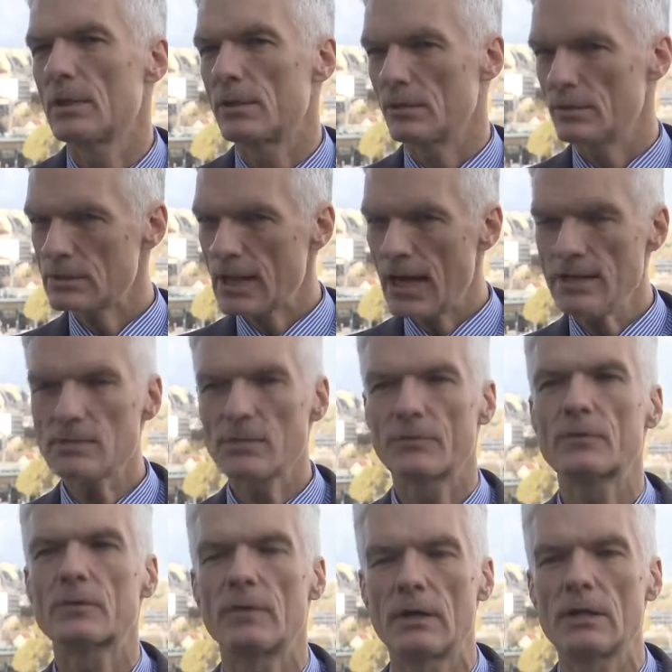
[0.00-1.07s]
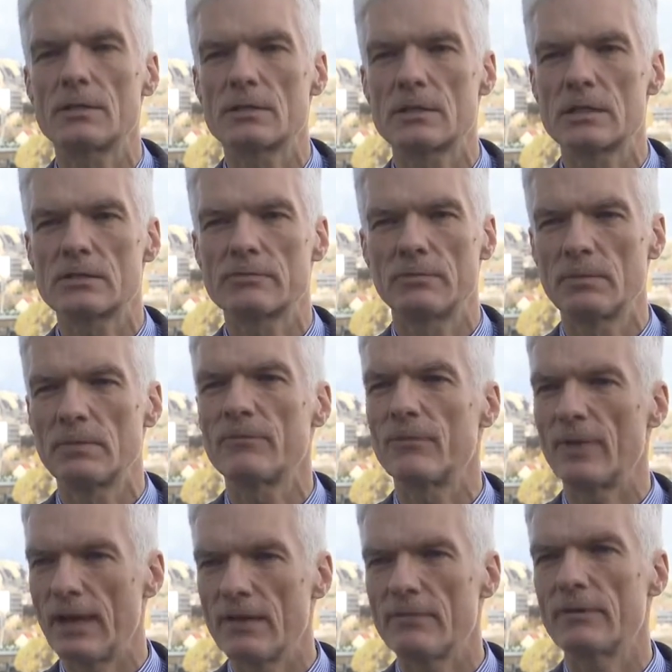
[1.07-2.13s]
Those kinds of qualities will be
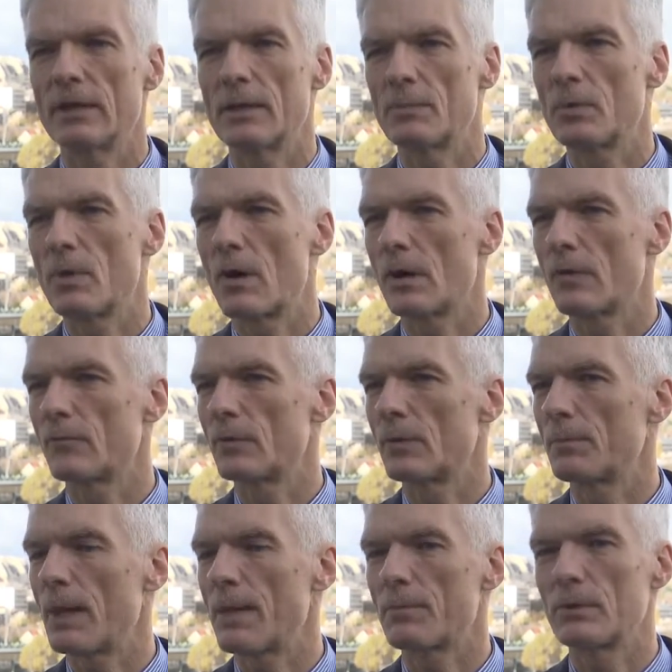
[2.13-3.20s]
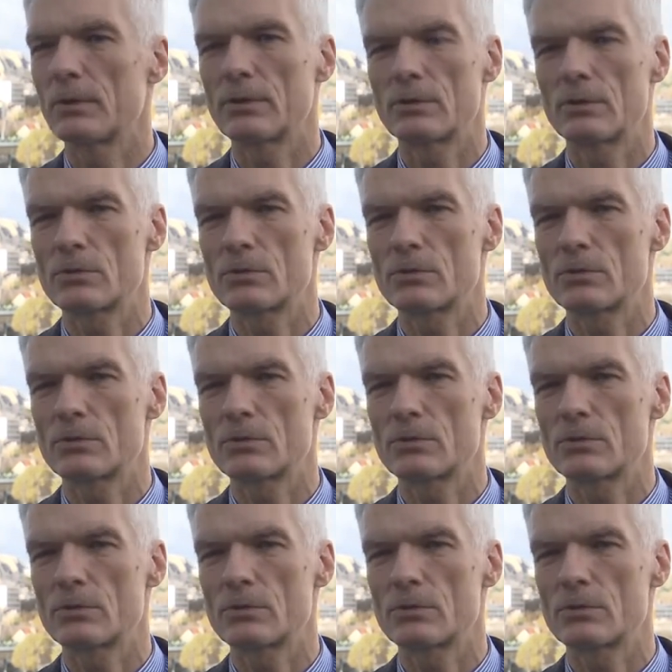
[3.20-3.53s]
very, very important for people.